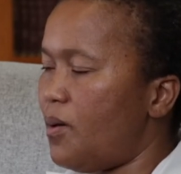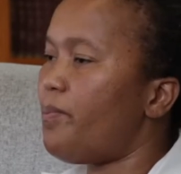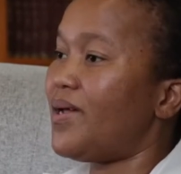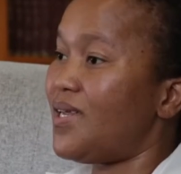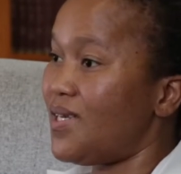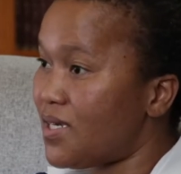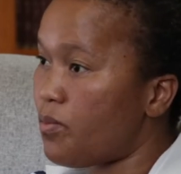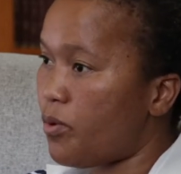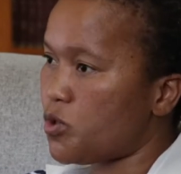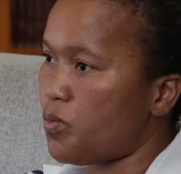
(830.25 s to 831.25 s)
but he
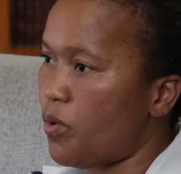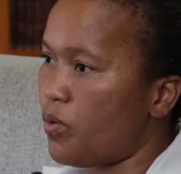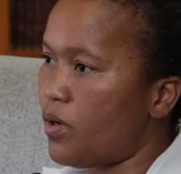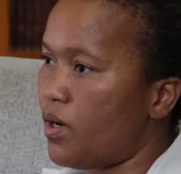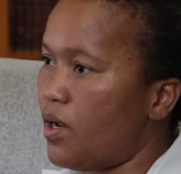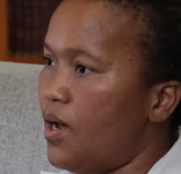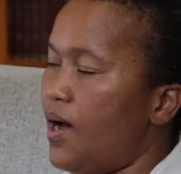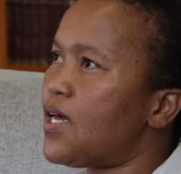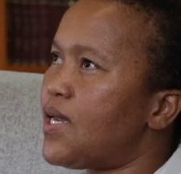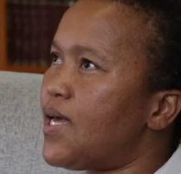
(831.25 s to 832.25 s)
didn't postpone.
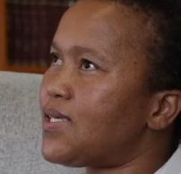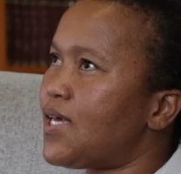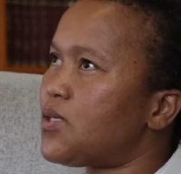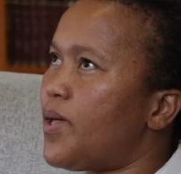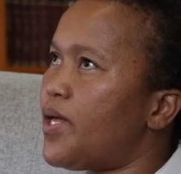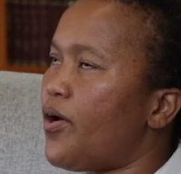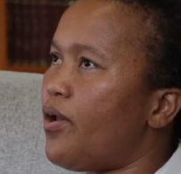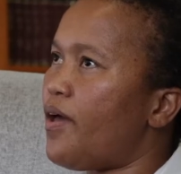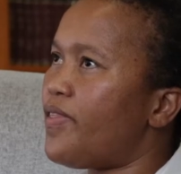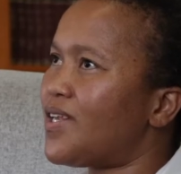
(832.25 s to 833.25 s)
And as I explained
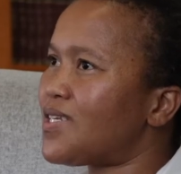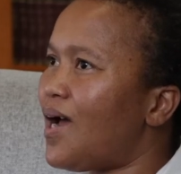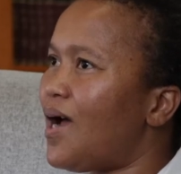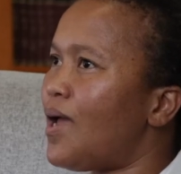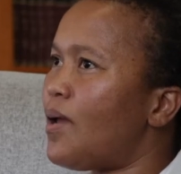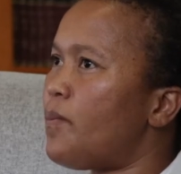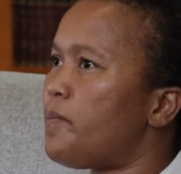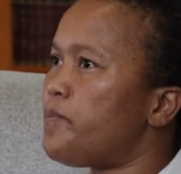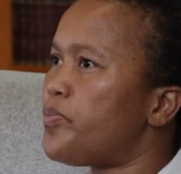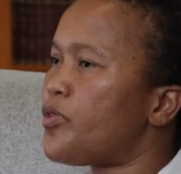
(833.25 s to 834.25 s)
earlier, the time
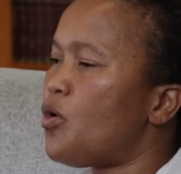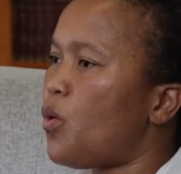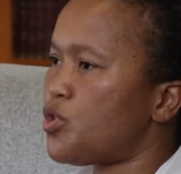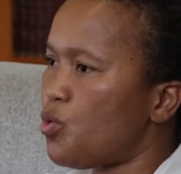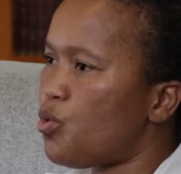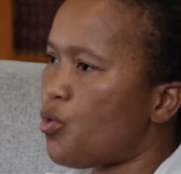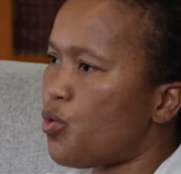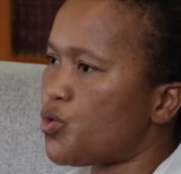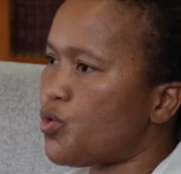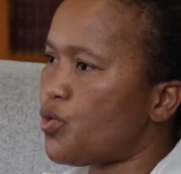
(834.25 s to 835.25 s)
was so
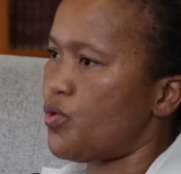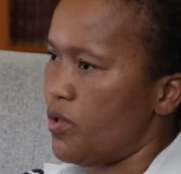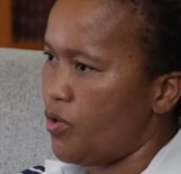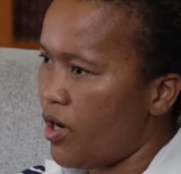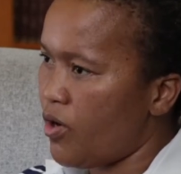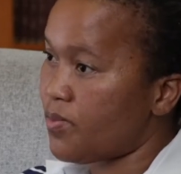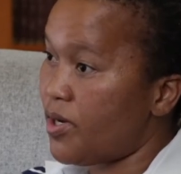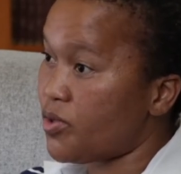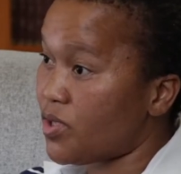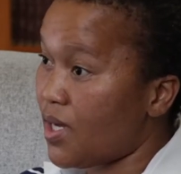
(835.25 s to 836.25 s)
crucial. Yolanda was
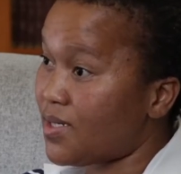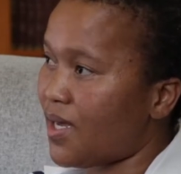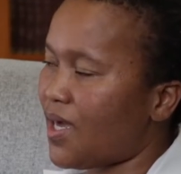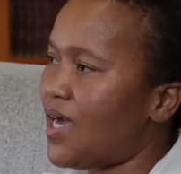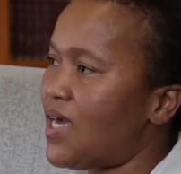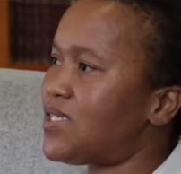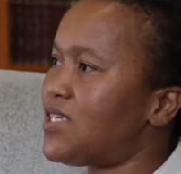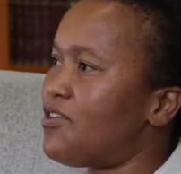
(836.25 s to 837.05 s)
meant to start her case